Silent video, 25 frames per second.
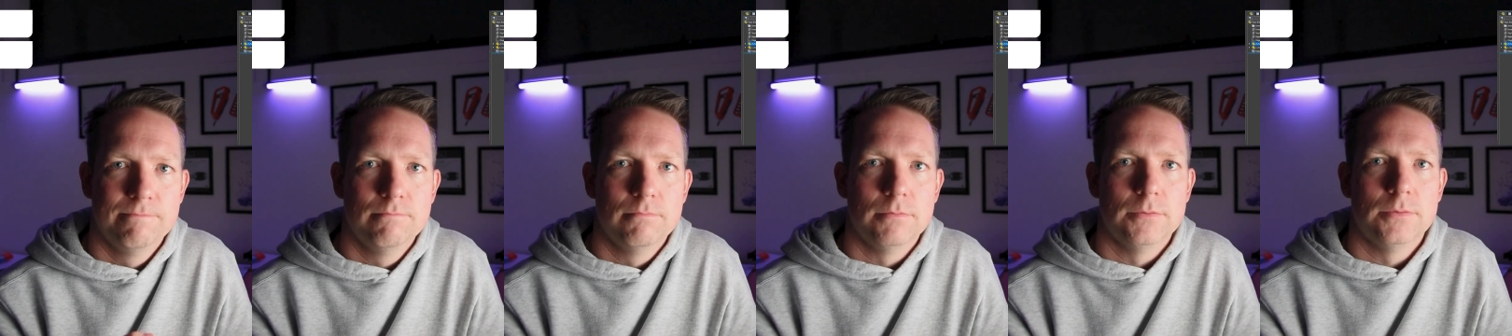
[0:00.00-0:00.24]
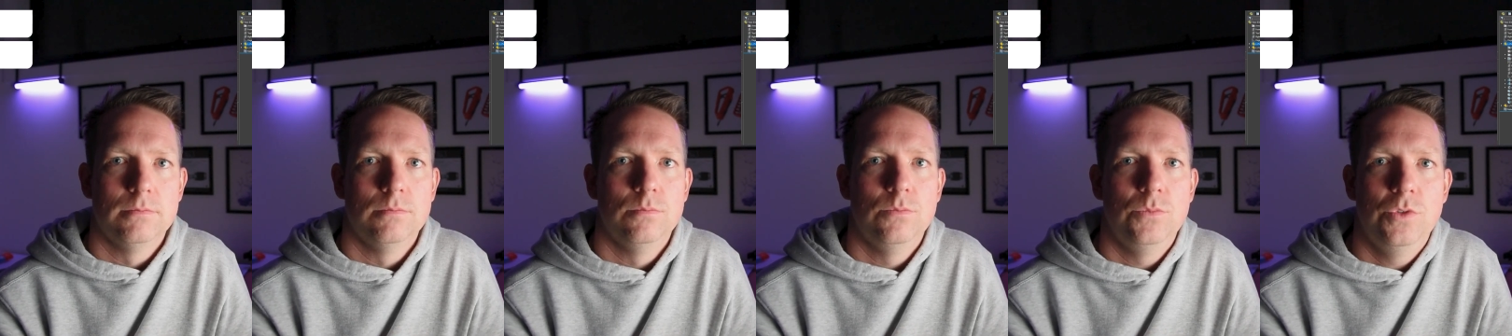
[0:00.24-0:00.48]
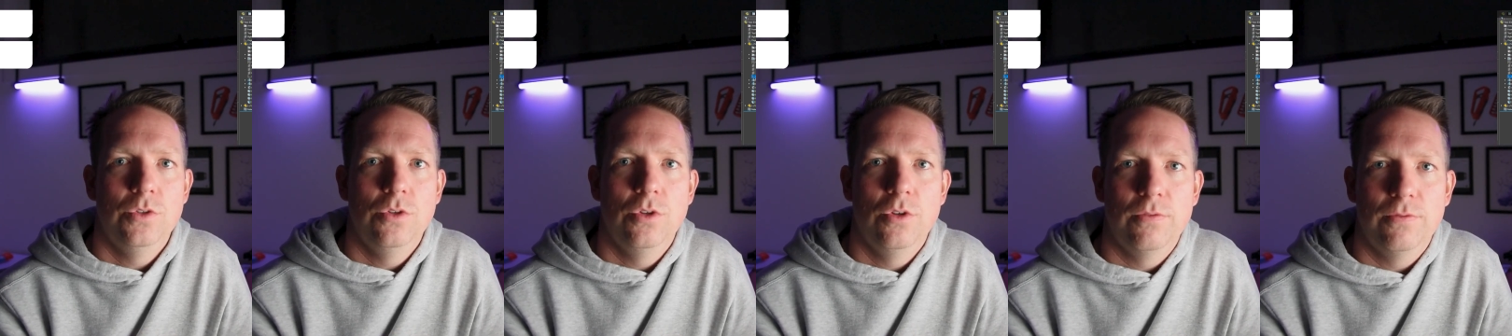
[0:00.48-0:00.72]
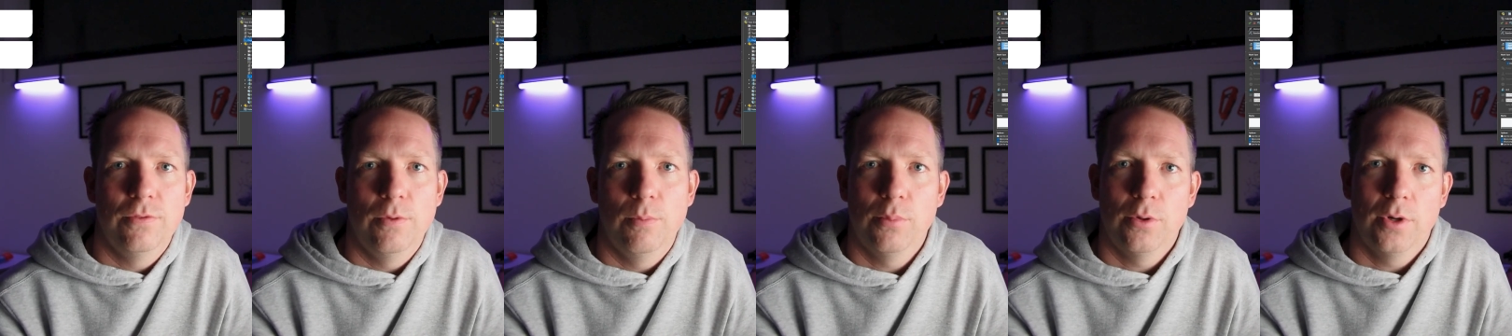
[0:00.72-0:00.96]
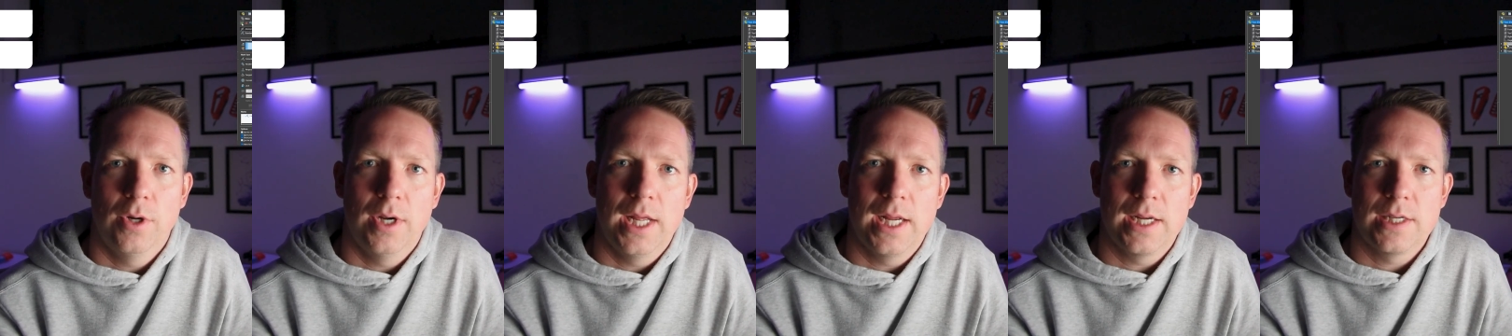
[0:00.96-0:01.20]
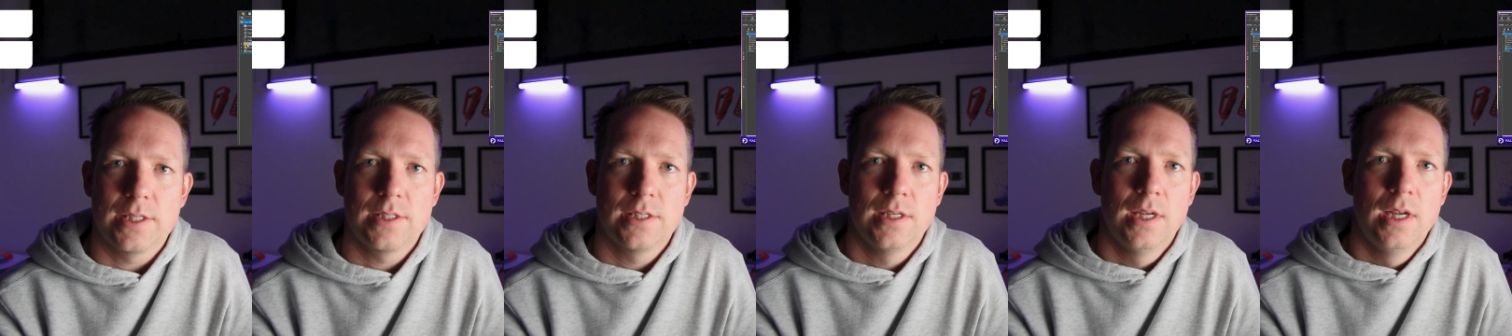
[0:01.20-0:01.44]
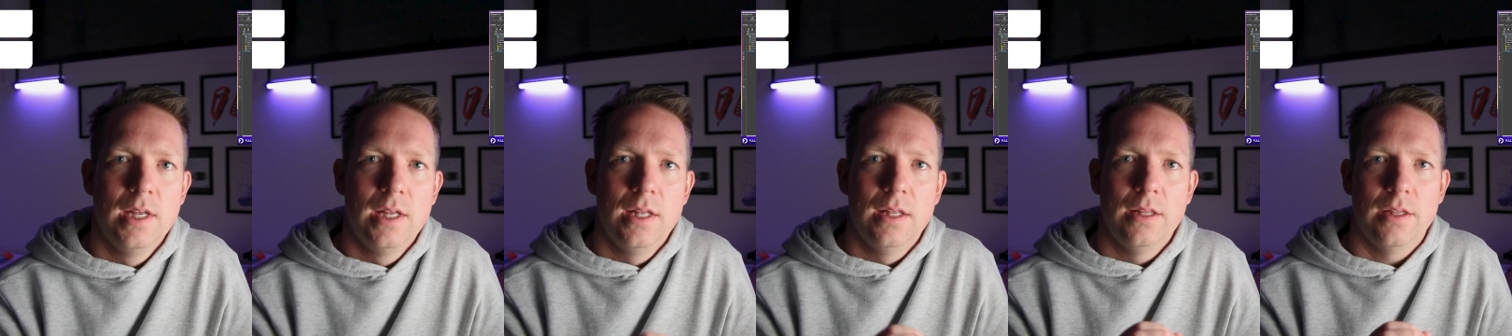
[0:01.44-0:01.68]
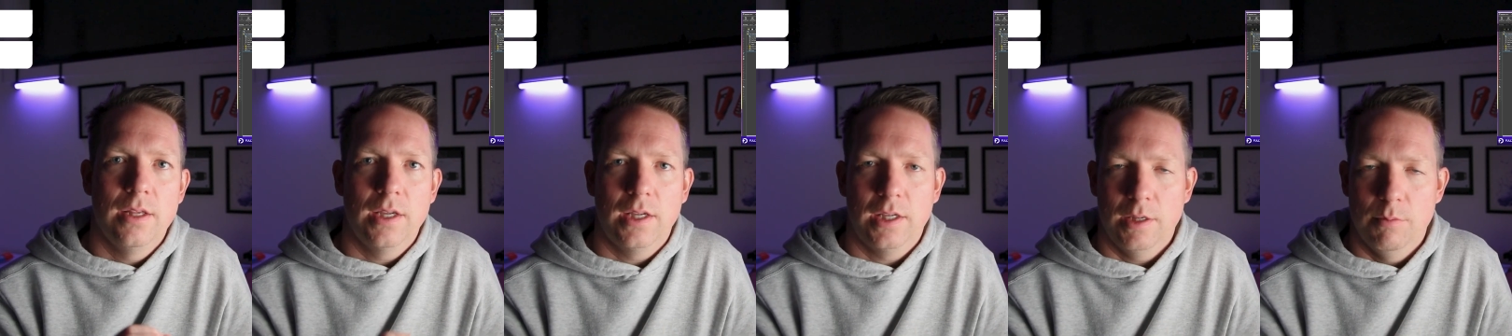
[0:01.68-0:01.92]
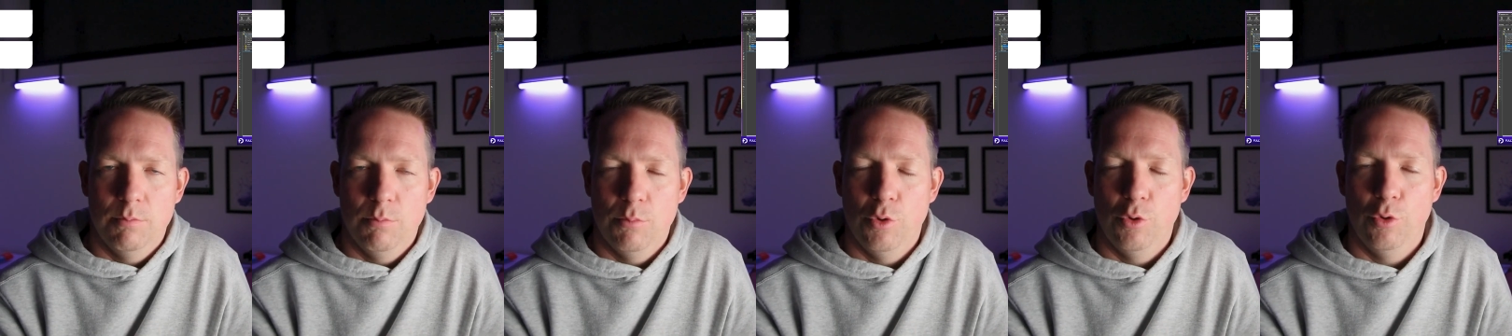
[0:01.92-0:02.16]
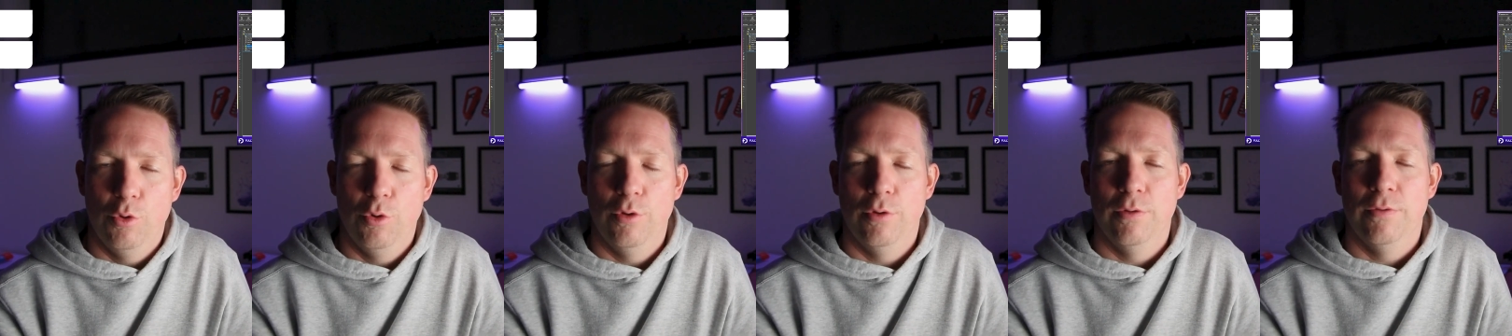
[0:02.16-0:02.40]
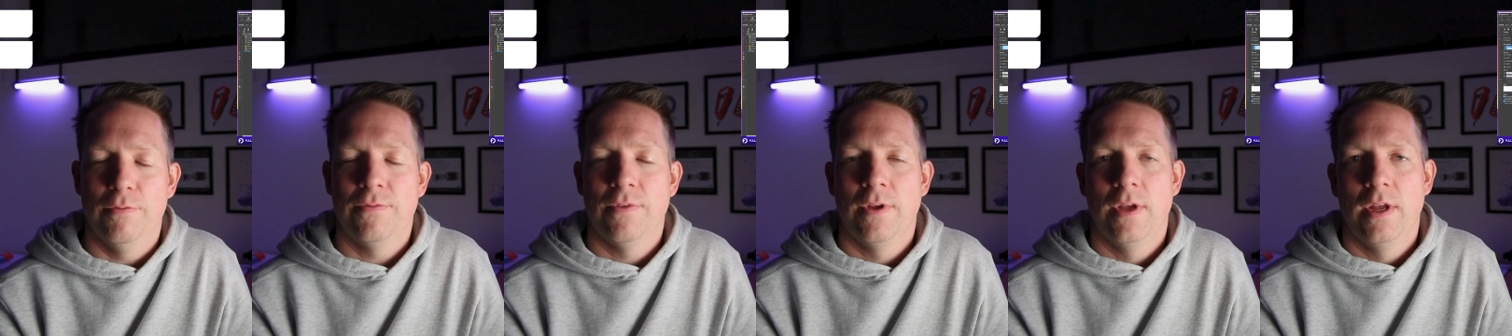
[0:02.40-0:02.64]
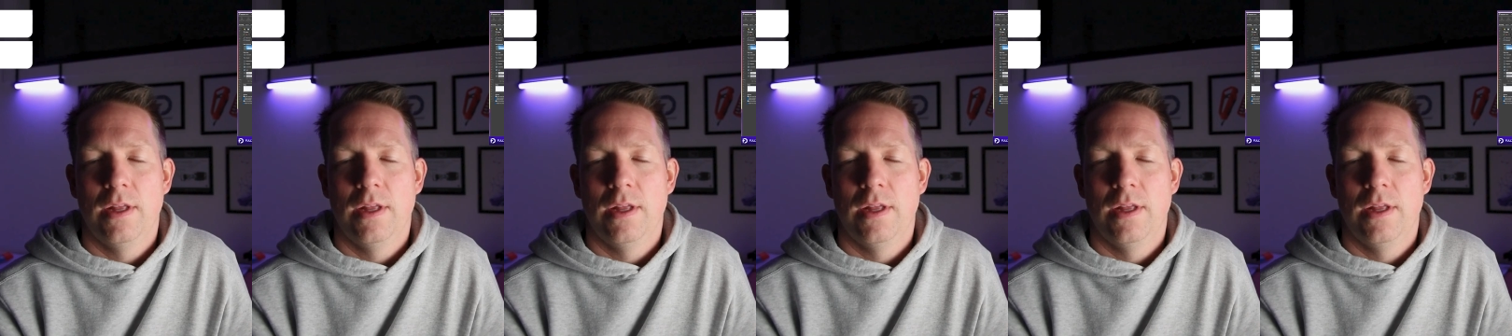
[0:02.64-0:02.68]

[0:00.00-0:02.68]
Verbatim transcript: beautiful products that can move,